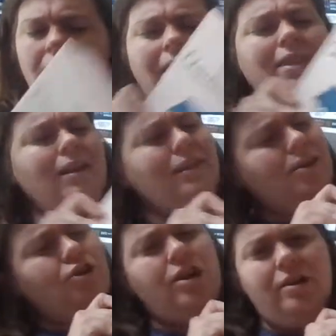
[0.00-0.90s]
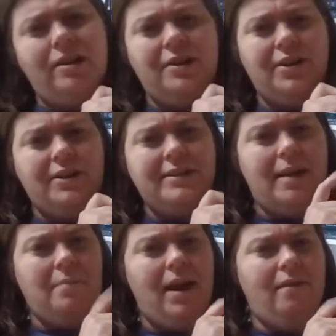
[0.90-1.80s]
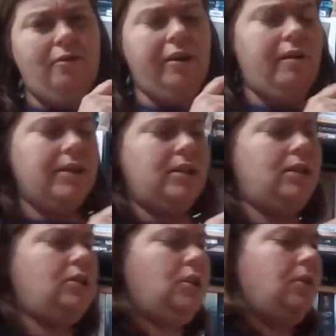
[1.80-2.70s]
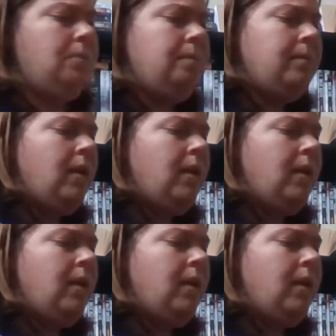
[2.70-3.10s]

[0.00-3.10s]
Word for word: I think the cheerleaders I may have requested too.